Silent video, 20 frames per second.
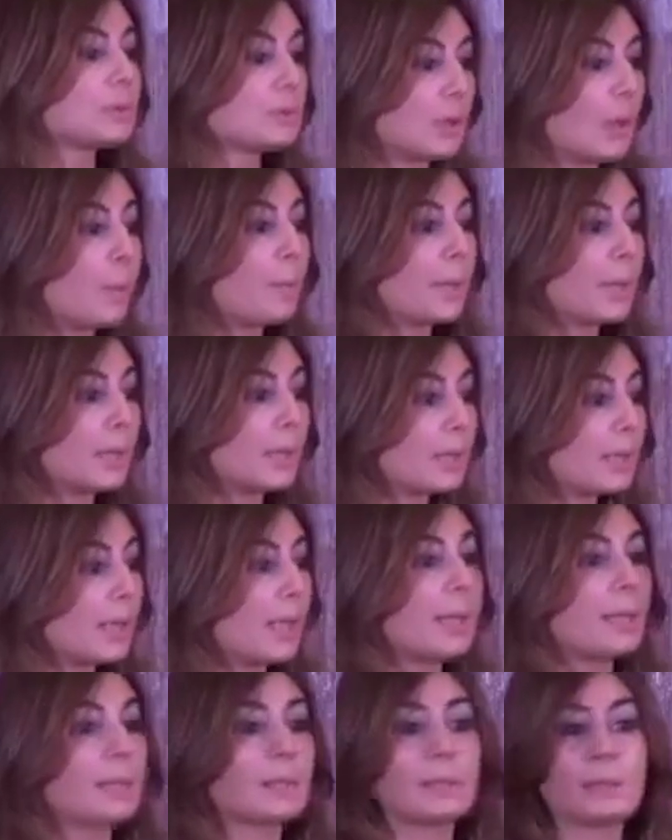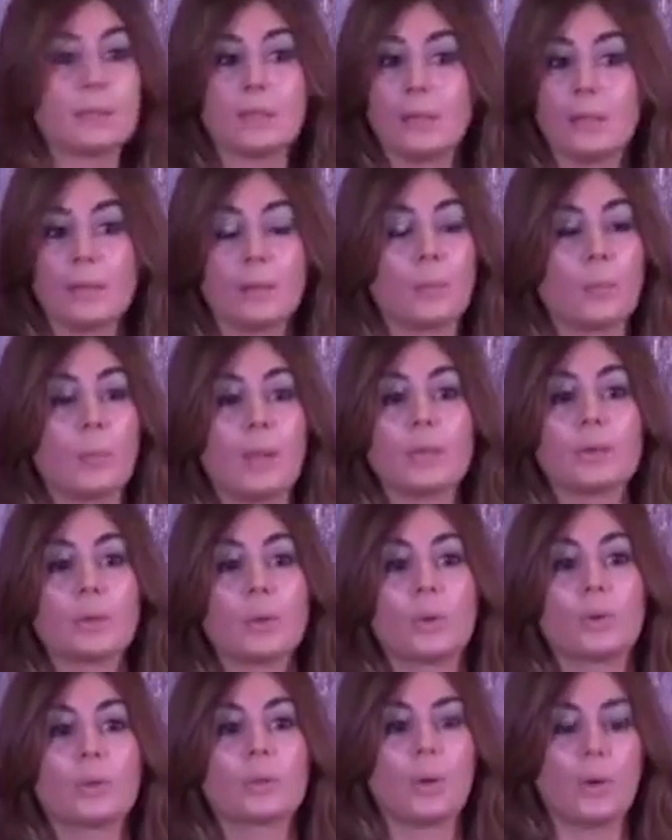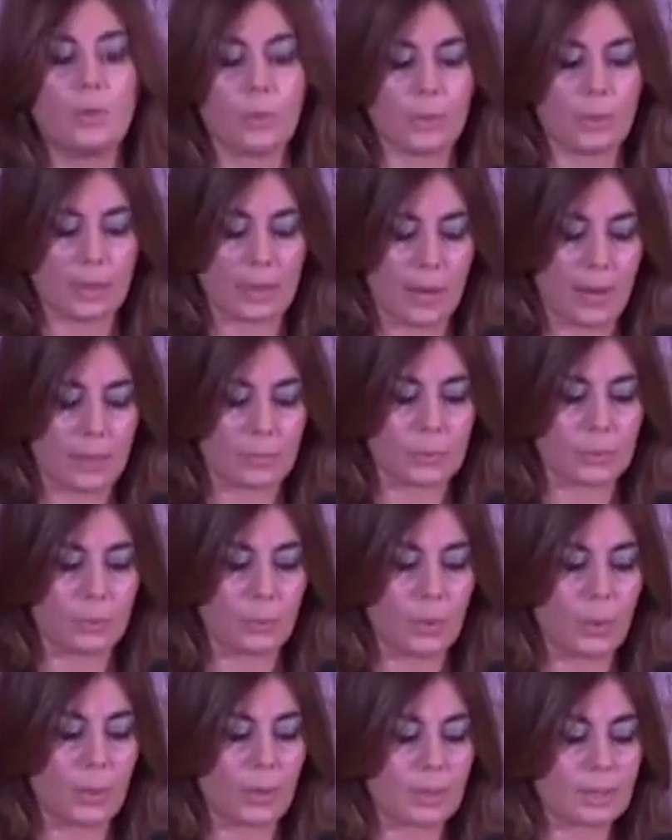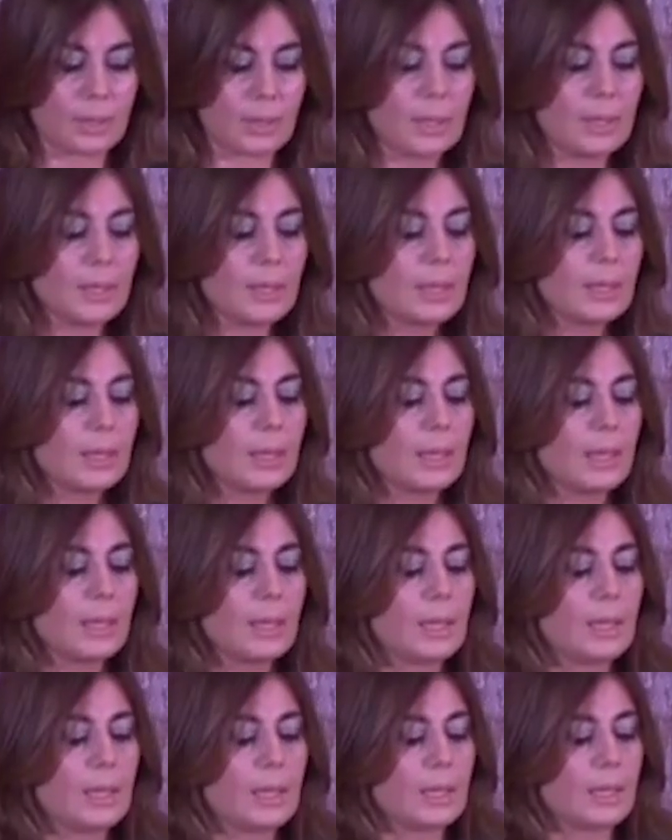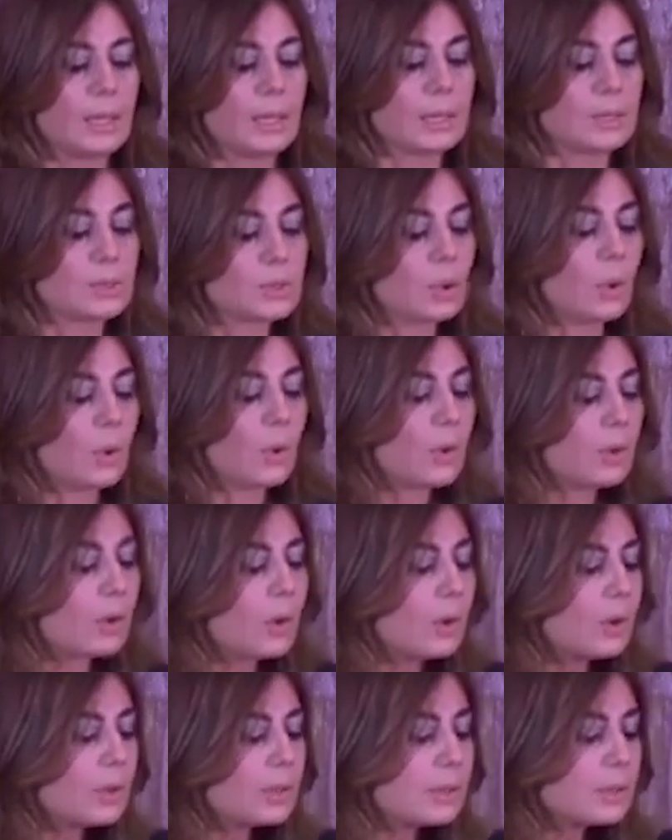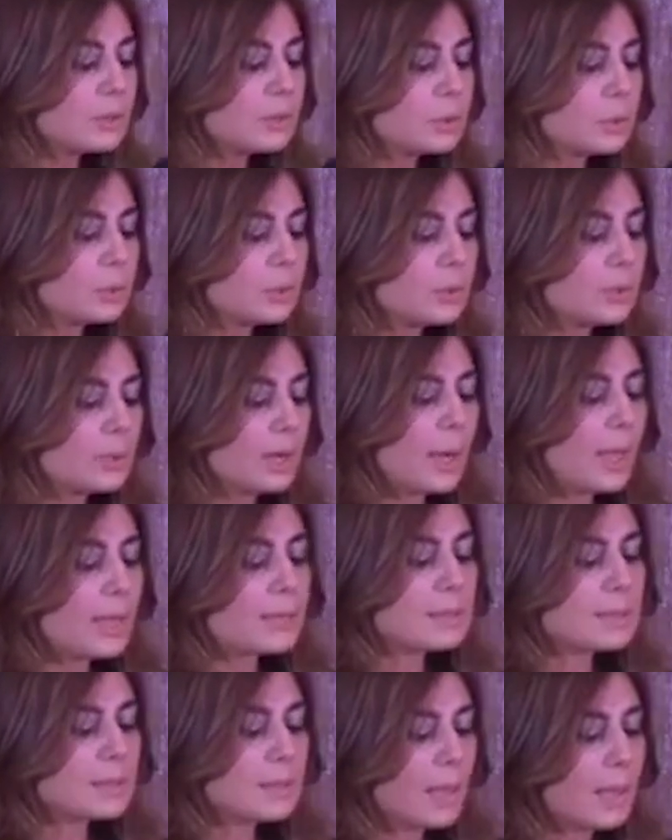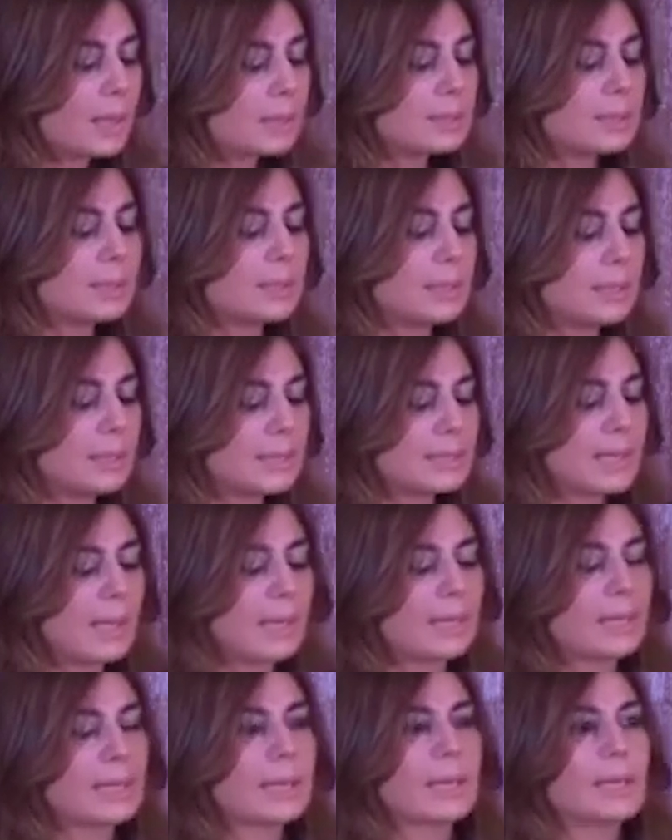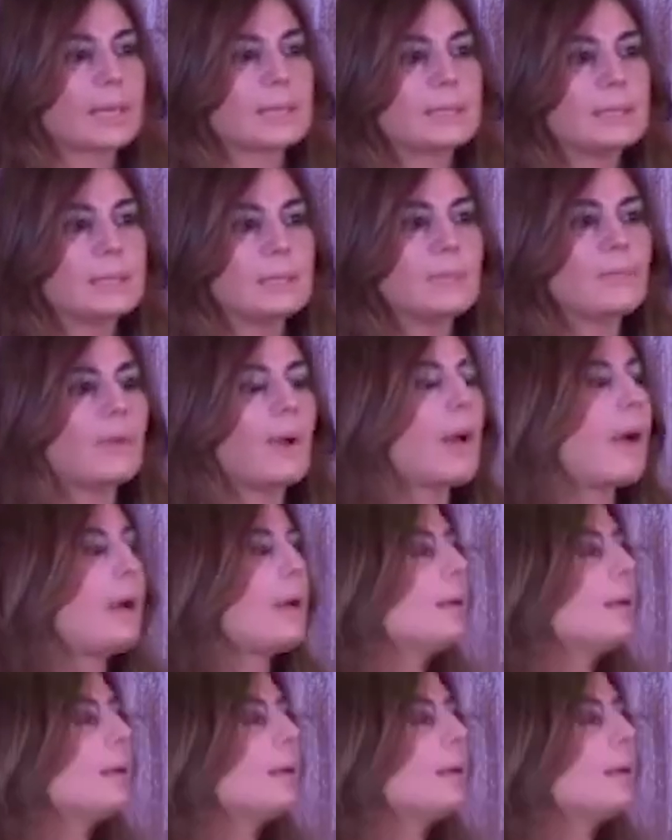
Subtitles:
topic and well-known all around the world. So according to the last study, Italia Creativa,